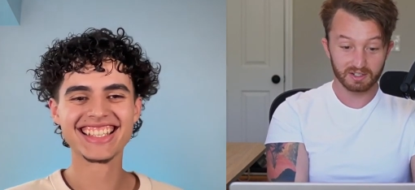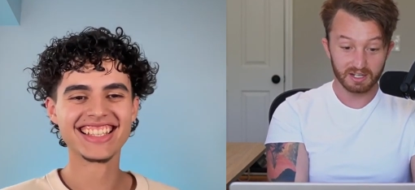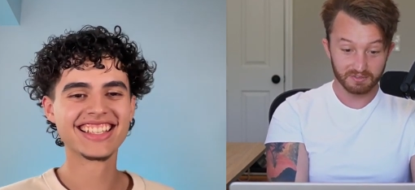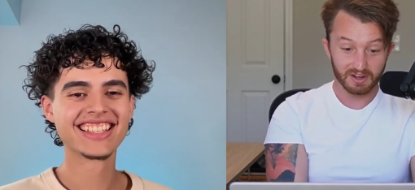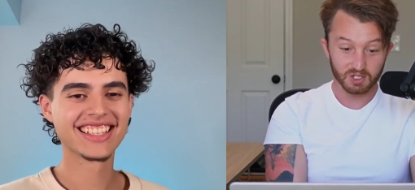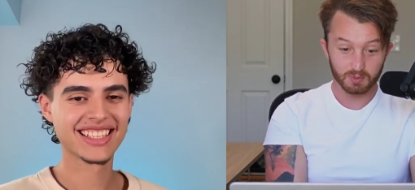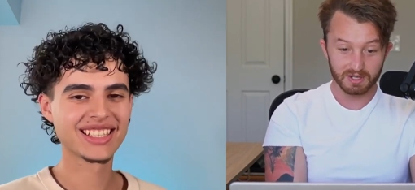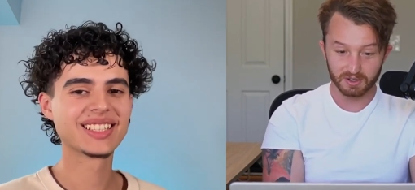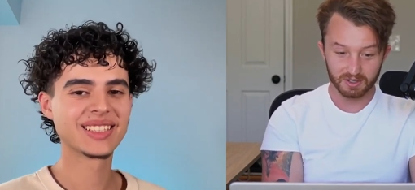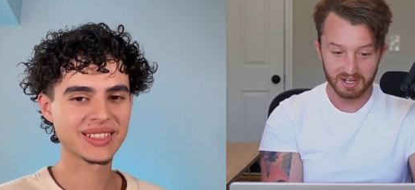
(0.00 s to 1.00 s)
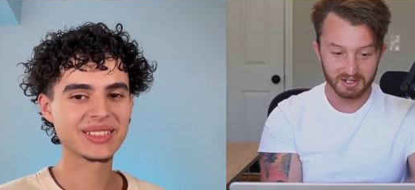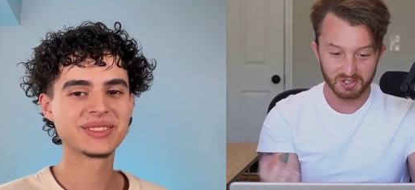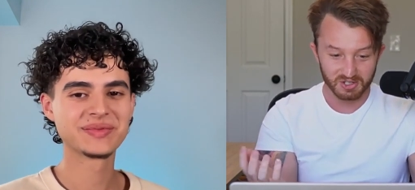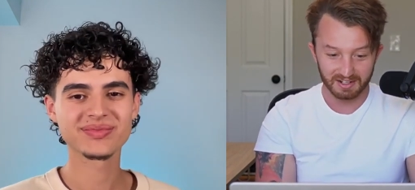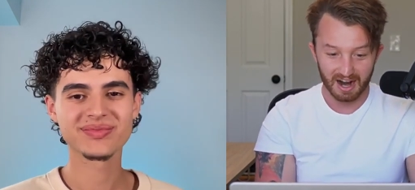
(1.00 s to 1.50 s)
Speaker 1: investment. You're, it's
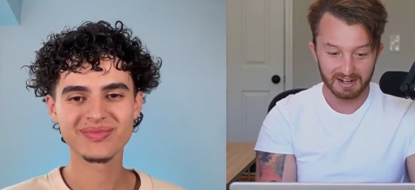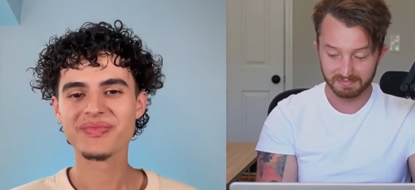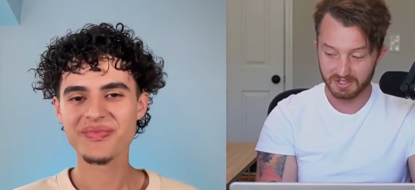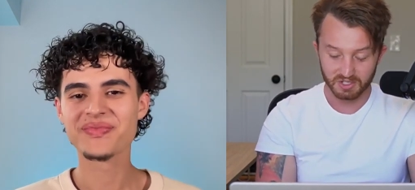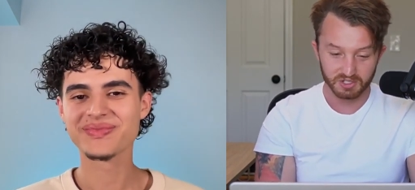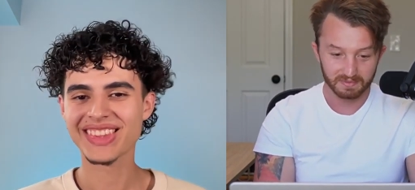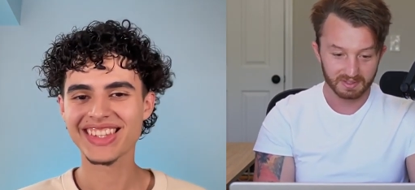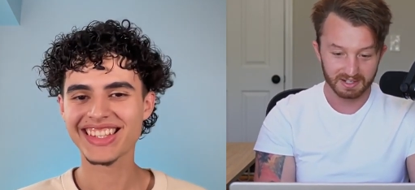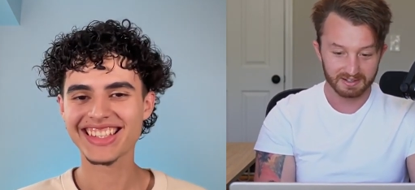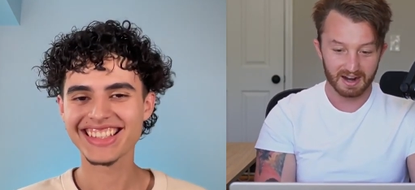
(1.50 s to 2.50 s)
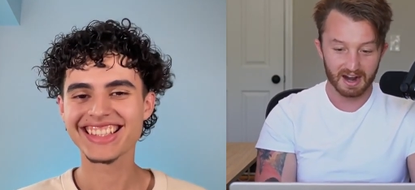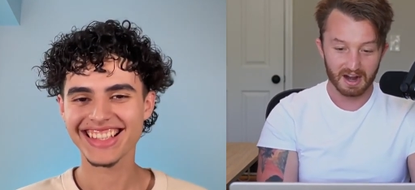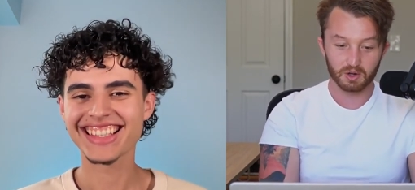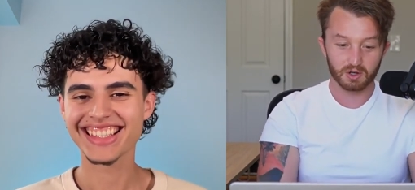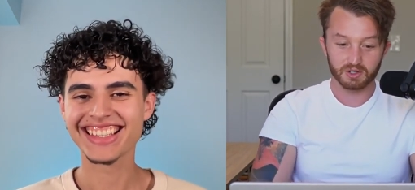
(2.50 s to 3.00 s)
just, I, it's just dumb. Like, I
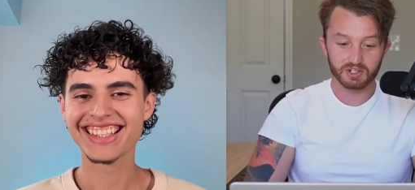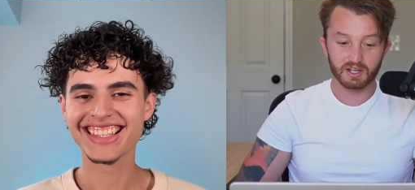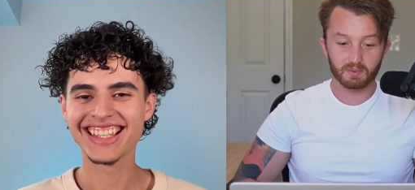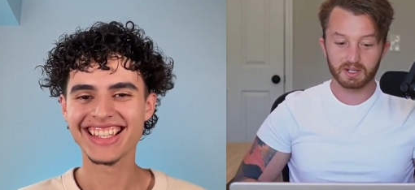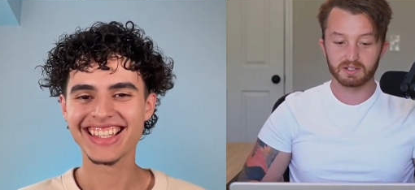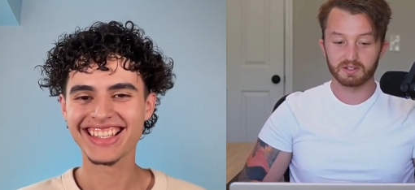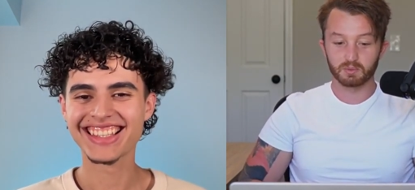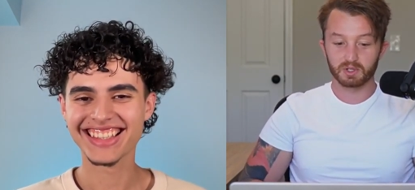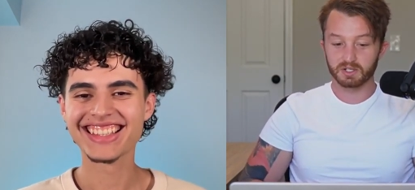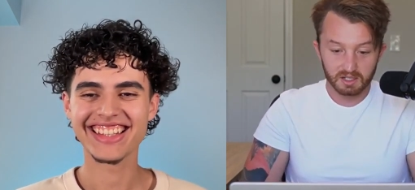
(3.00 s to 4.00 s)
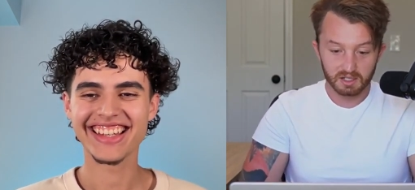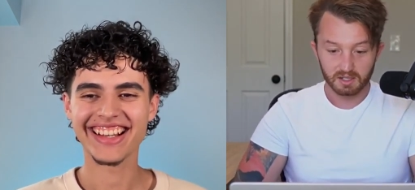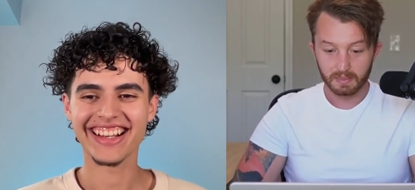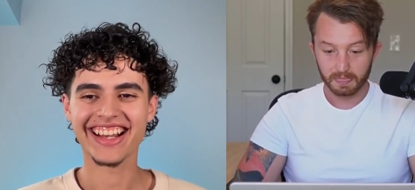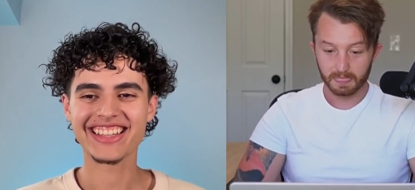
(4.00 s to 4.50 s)
don't understand why you wouldn't
Speaker 2: do that.
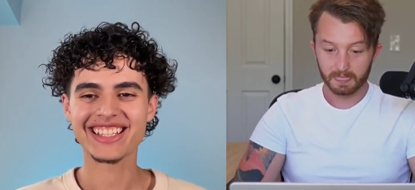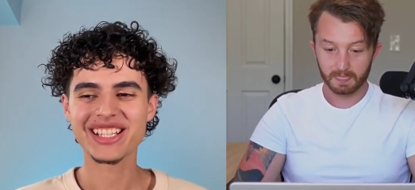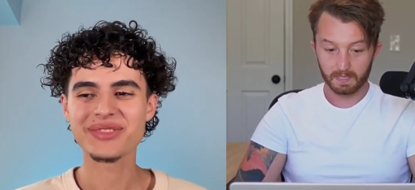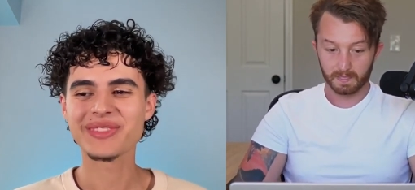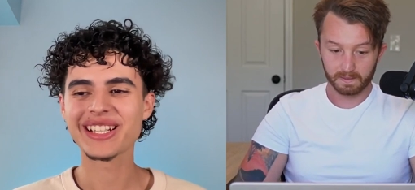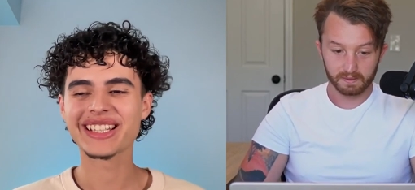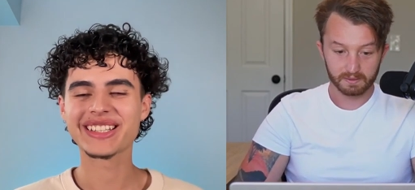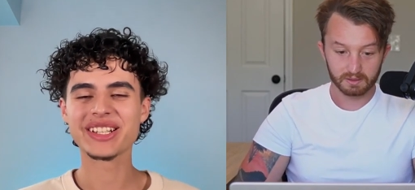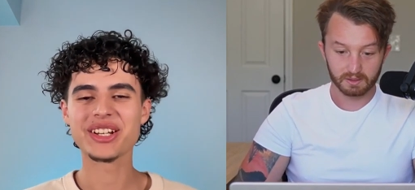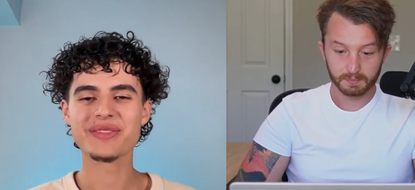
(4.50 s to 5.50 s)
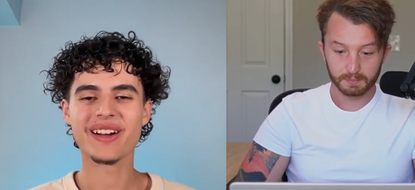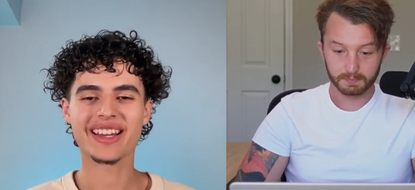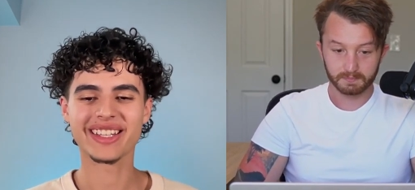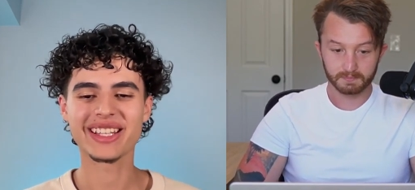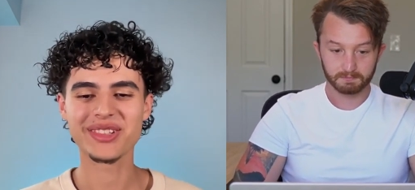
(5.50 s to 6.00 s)
Yeah, I think it's pretty clear here behind
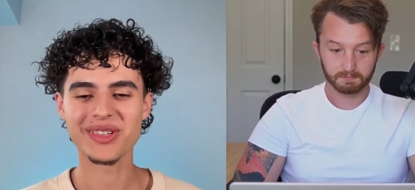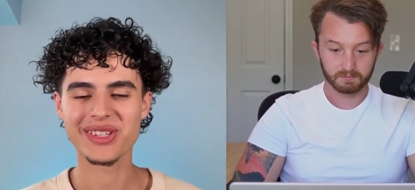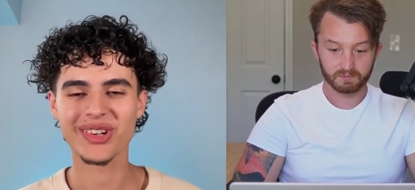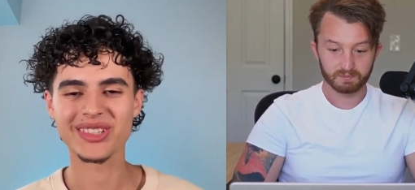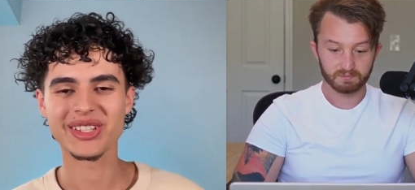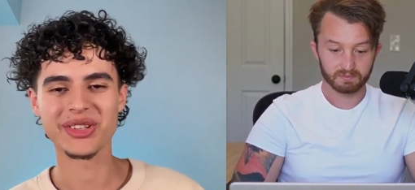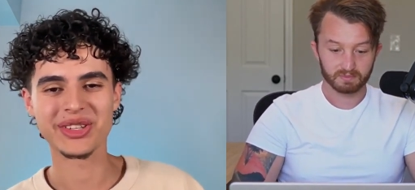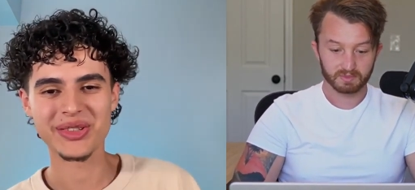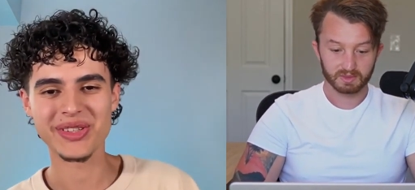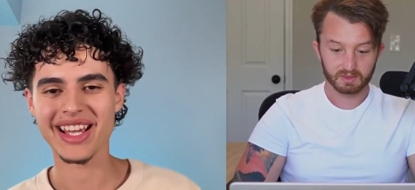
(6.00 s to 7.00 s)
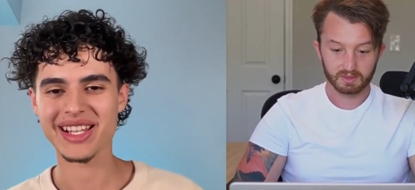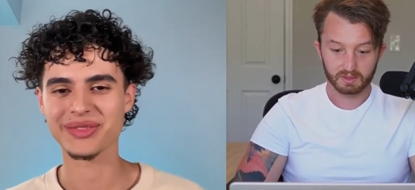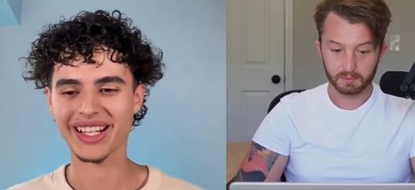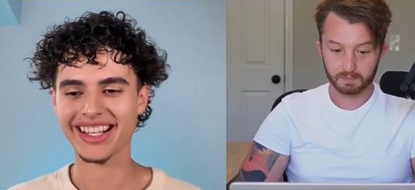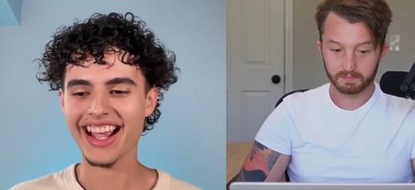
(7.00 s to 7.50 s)
like your results and your enthusiasm,
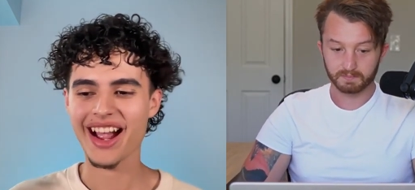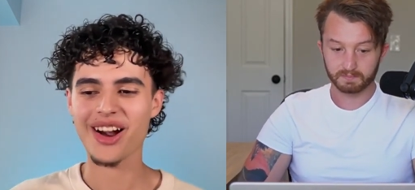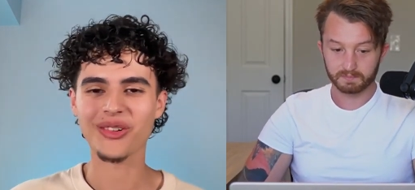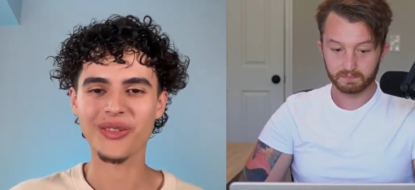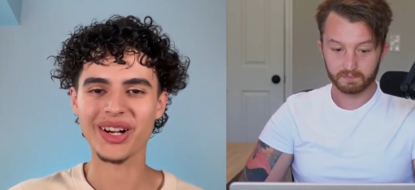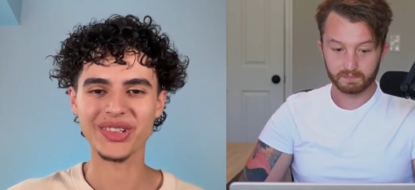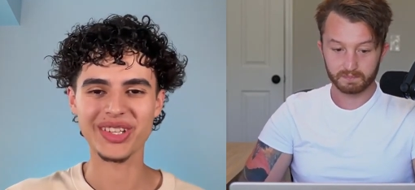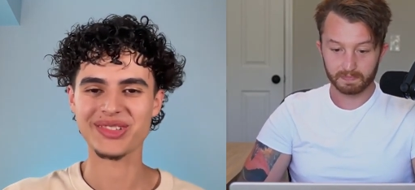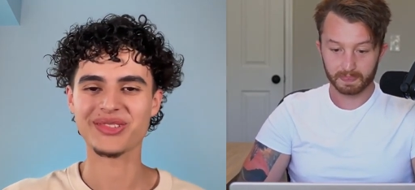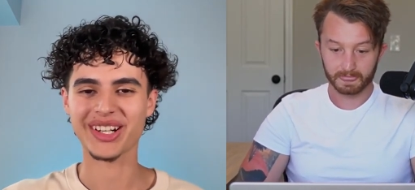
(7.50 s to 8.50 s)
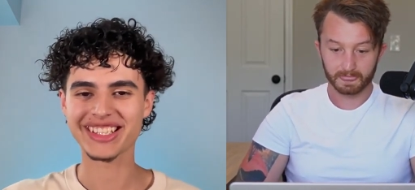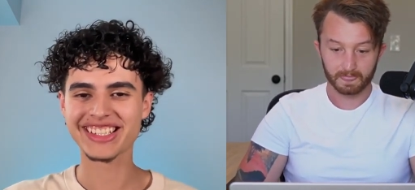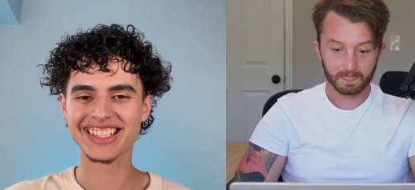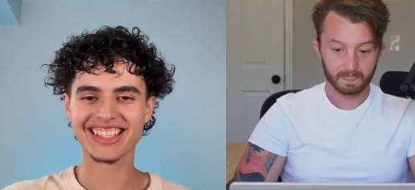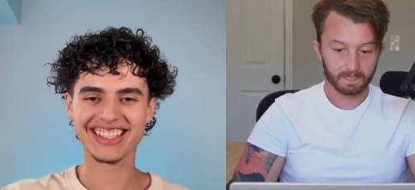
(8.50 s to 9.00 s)
like how well this
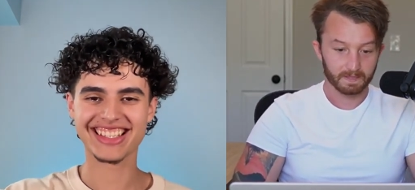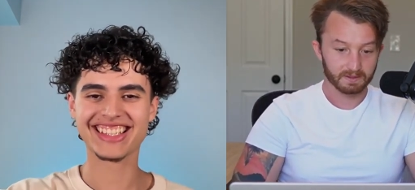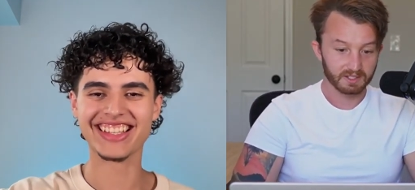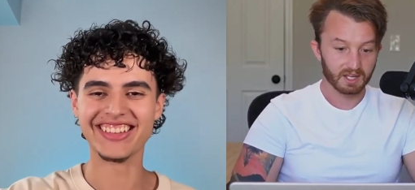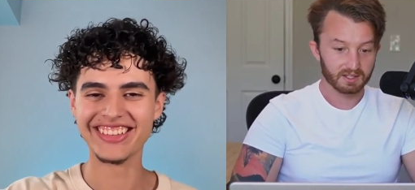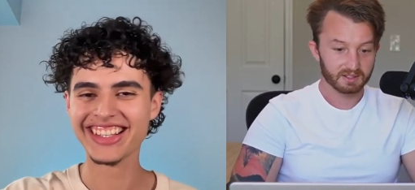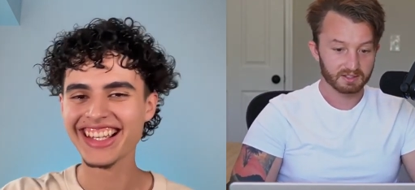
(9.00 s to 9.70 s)
works. Yeah, so,